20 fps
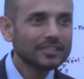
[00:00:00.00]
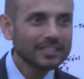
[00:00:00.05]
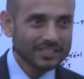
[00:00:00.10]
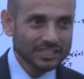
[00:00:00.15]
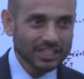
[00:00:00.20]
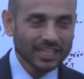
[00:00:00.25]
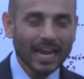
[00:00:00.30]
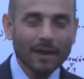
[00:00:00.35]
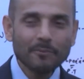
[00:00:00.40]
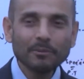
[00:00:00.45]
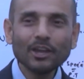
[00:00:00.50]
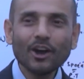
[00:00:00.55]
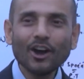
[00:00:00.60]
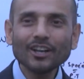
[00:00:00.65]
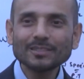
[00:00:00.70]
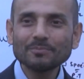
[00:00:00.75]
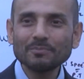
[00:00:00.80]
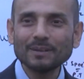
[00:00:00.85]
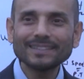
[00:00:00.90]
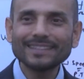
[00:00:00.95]
She gave me the
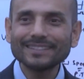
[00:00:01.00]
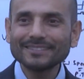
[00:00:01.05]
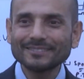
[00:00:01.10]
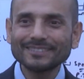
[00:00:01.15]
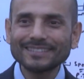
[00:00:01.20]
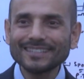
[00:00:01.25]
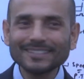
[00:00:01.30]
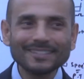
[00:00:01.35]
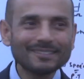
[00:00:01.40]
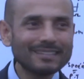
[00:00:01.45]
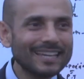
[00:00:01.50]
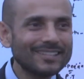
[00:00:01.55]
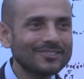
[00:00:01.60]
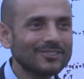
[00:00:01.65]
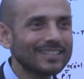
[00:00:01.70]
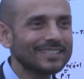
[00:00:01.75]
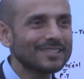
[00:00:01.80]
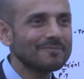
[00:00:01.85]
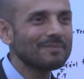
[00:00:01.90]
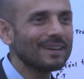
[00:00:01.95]
answer, but the, the
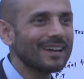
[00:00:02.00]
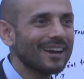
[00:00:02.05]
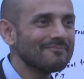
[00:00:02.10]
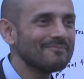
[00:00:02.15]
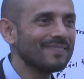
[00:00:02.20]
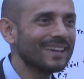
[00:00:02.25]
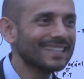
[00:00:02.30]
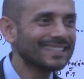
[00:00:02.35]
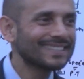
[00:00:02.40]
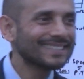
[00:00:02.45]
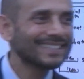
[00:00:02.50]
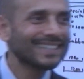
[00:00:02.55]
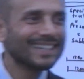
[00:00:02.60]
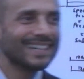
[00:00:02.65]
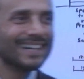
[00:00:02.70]
interesting bit I missed.